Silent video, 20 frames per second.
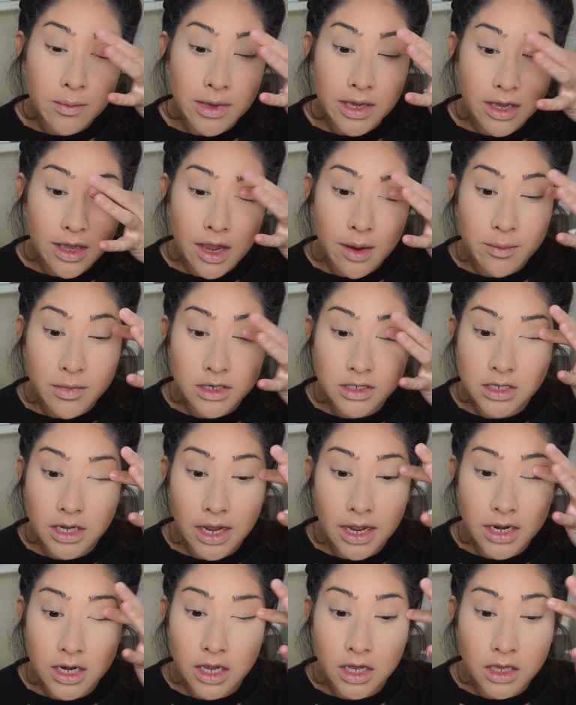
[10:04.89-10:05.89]
My camera
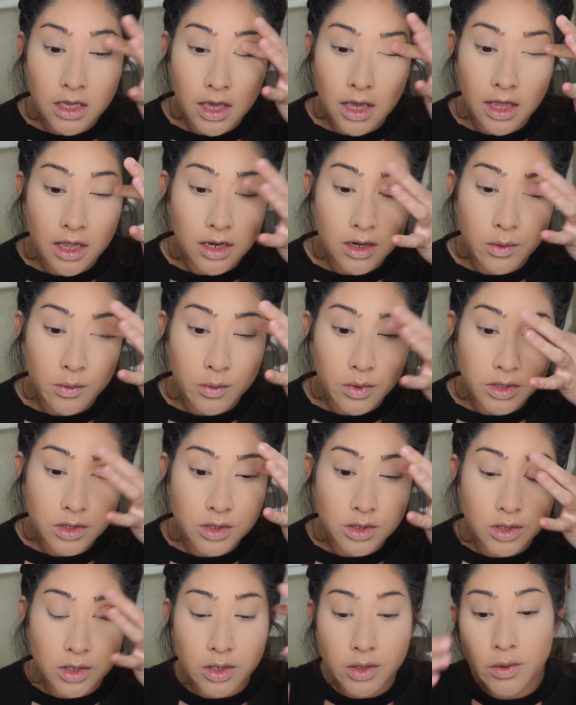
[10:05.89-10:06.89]
died again.
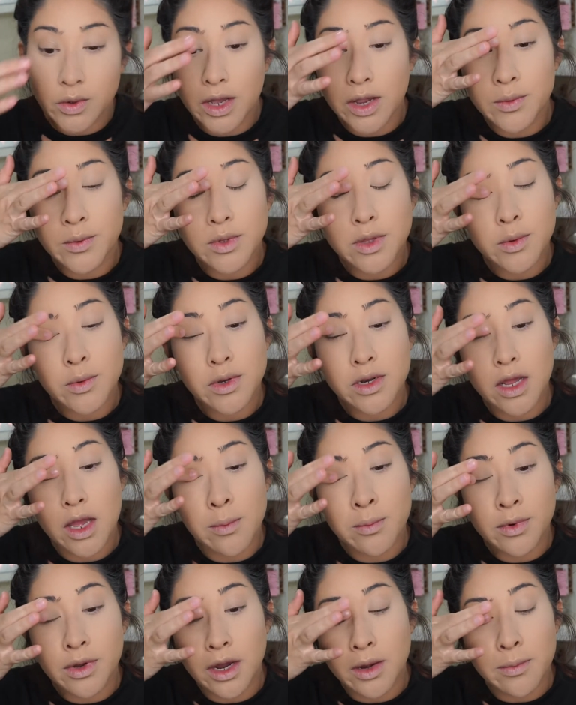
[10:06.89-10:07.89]
What's new? I really want to
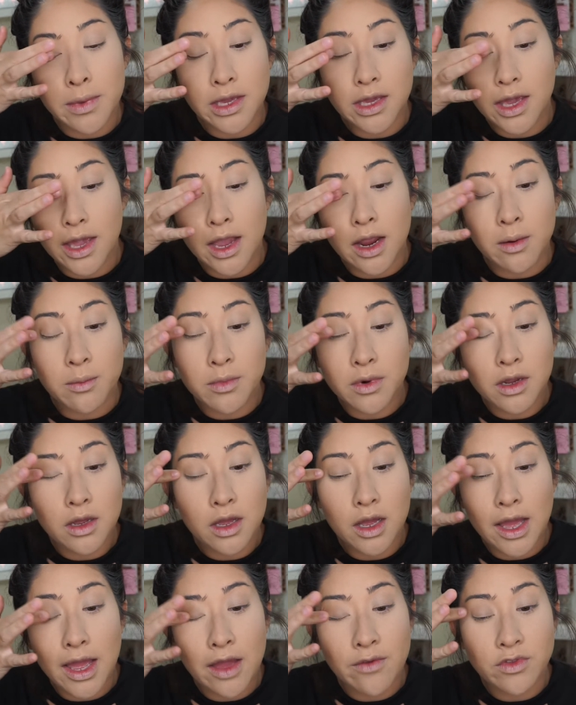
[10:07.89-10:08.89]
upgrade my camera.
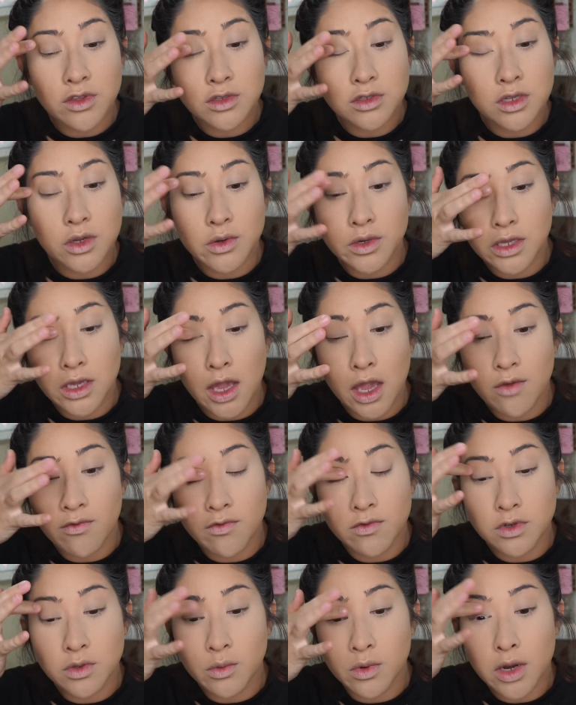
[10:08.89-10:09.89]
I have the Sony
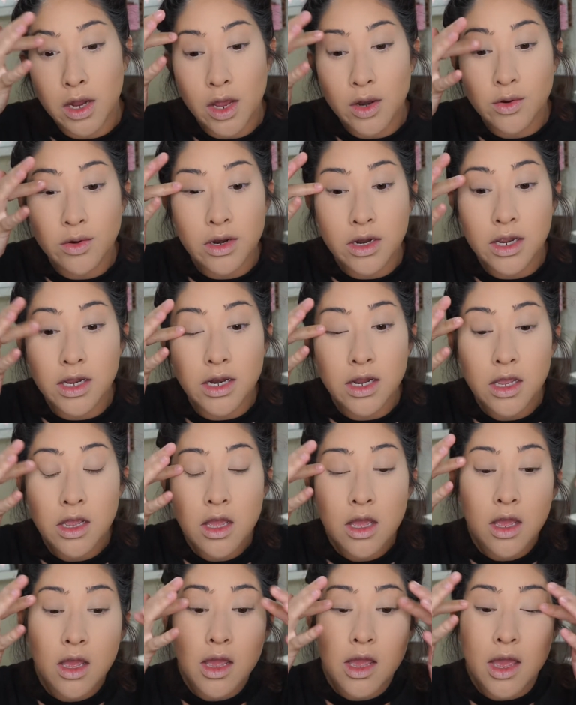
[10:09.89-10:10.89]
a5100
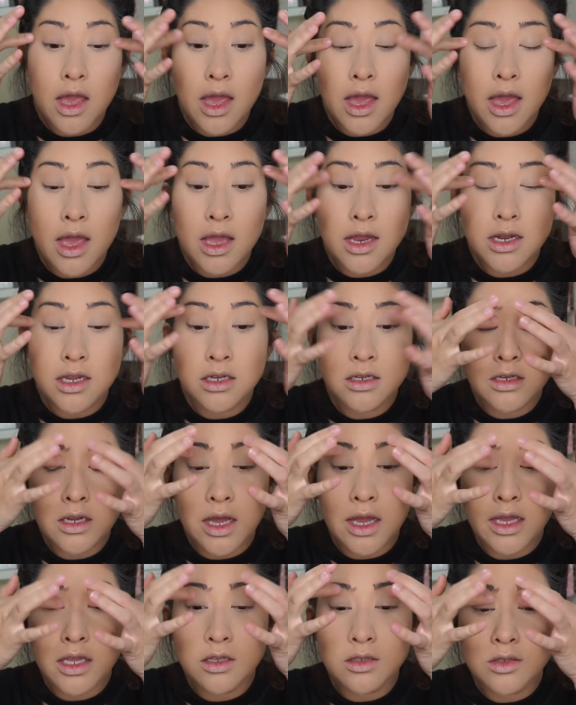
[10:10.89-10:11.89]
and it
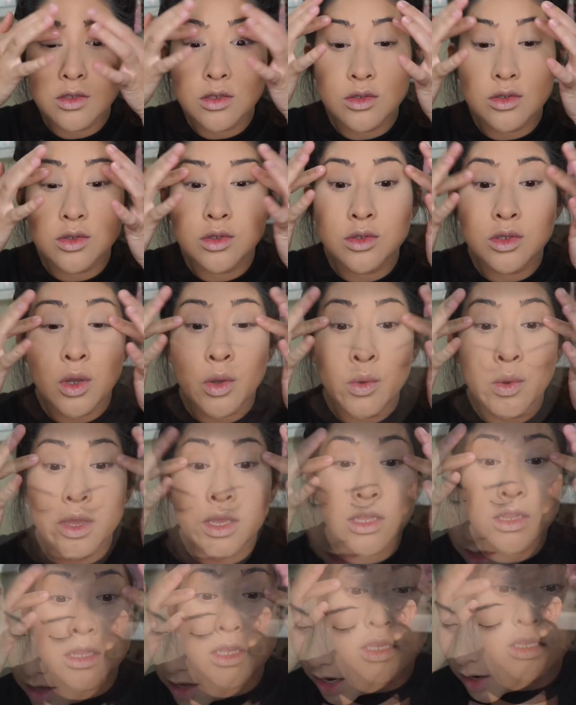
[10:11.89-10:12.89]
dies so
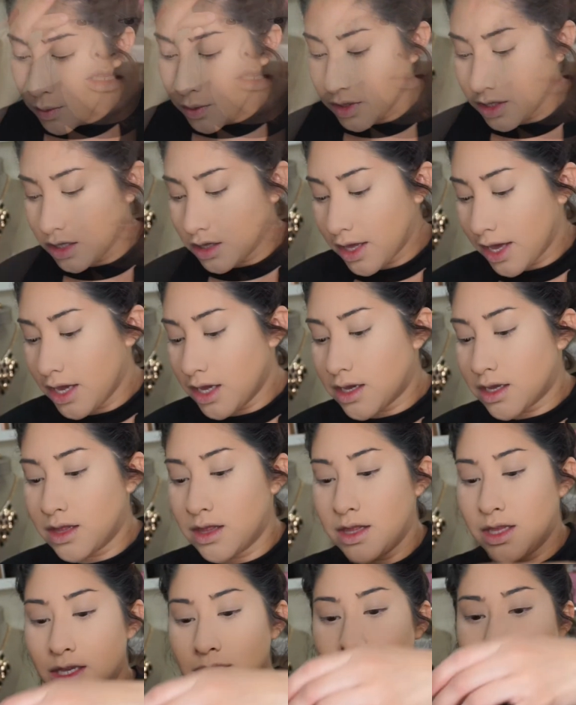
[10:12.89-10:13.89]
quickly. I really
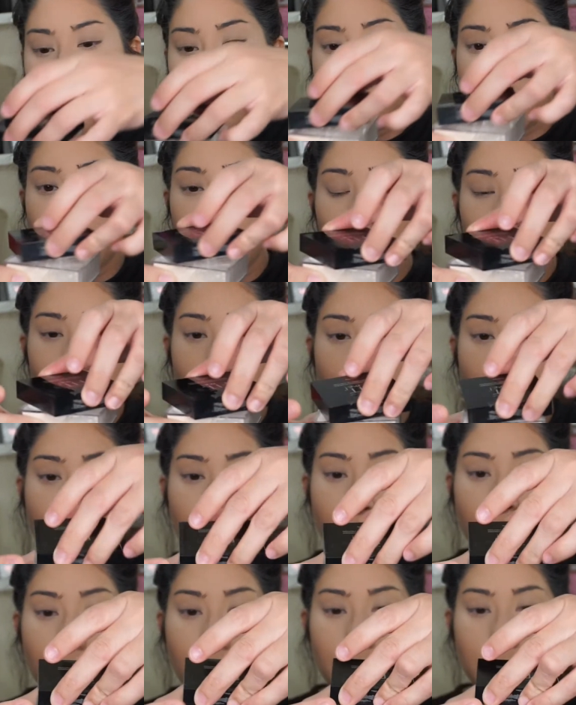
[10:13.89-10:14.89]
like this
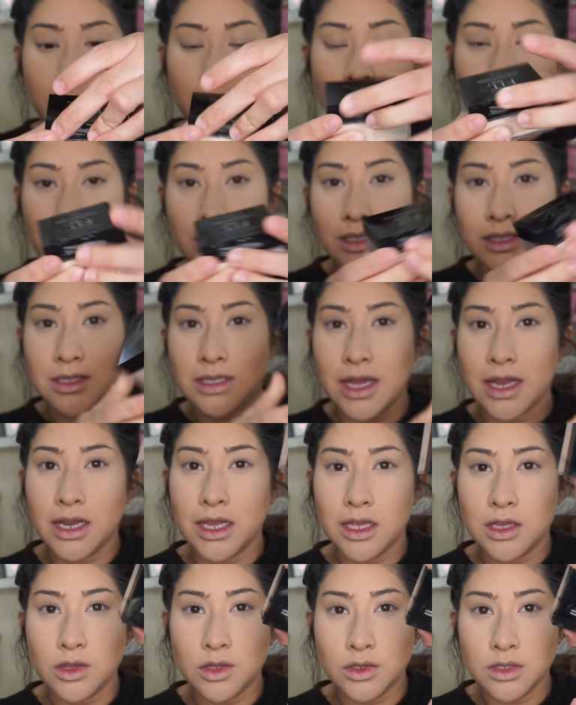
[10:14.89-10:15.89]
Maybelline Fit Me
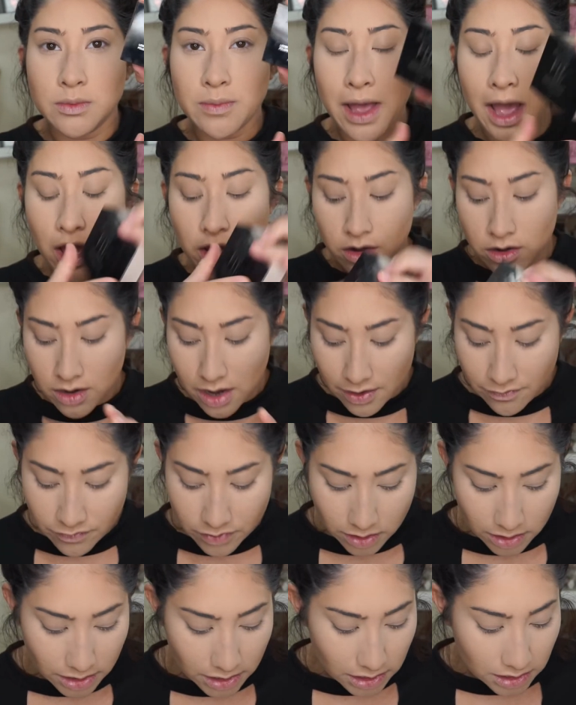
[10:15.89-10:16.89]
Setting Loose Powder. I
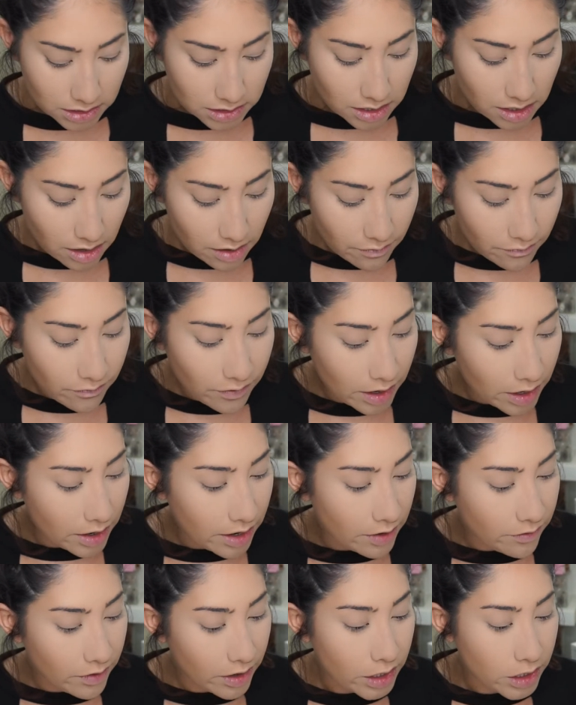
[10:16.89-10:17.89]
feel like it's
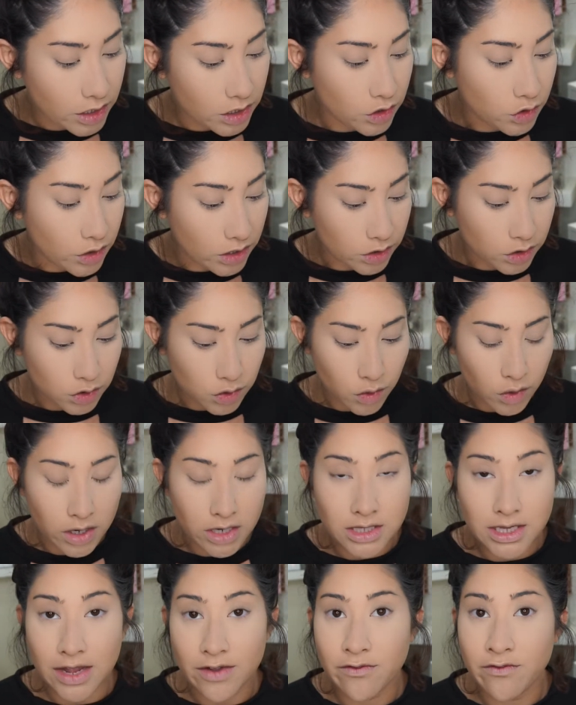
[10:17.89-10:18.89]
very, very good drugstore.
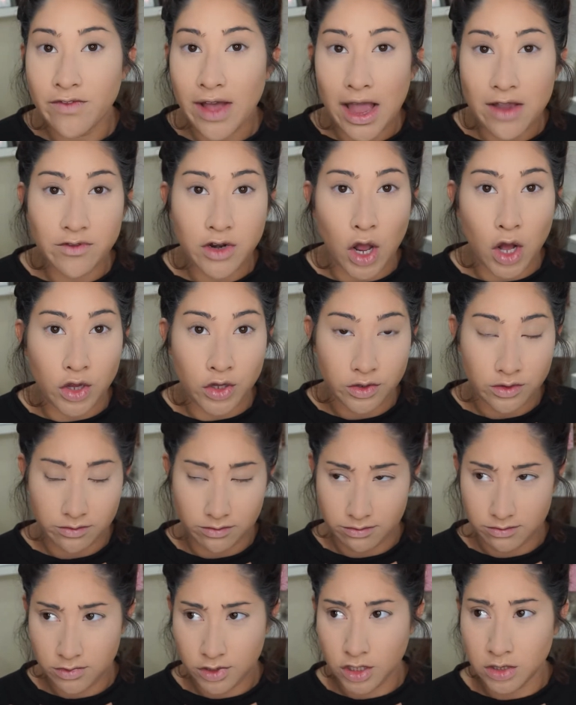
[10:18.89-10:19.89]
It's like $5,
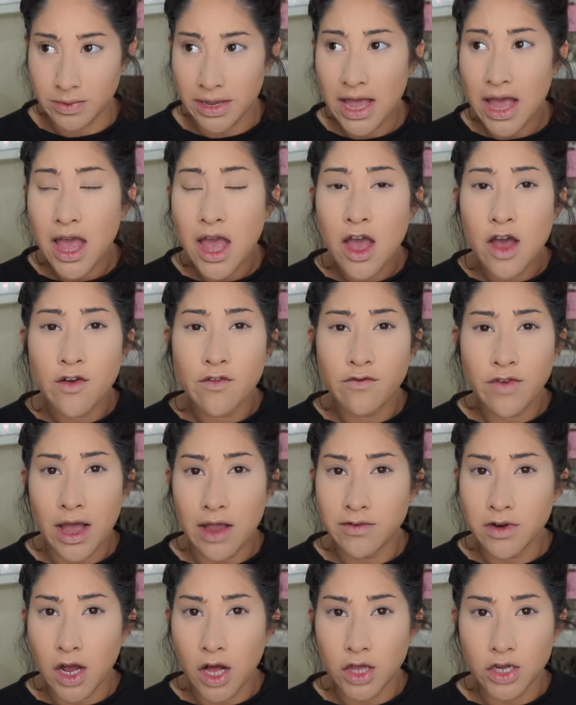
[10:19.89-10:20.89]
excuse me,
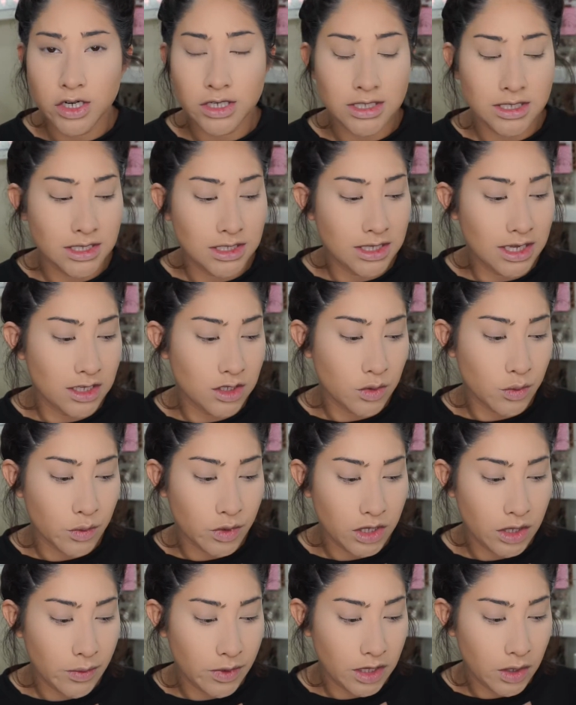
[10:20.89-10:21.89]
$5, and it sets
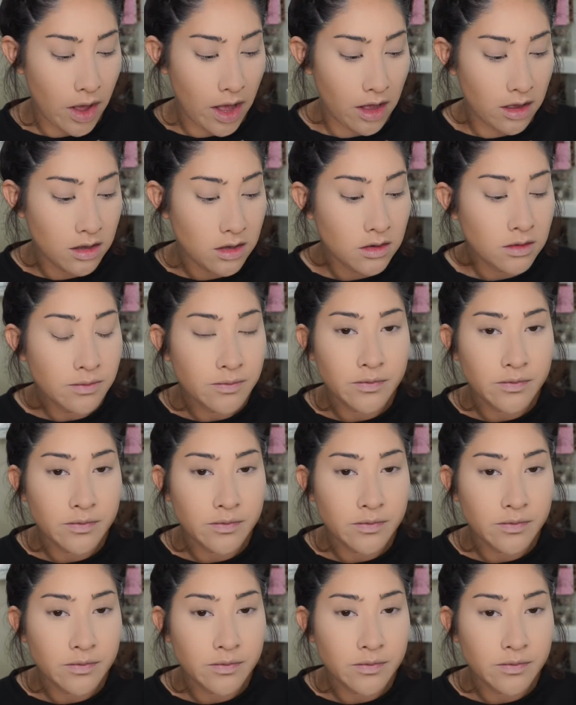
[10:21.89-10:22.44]
really, really well.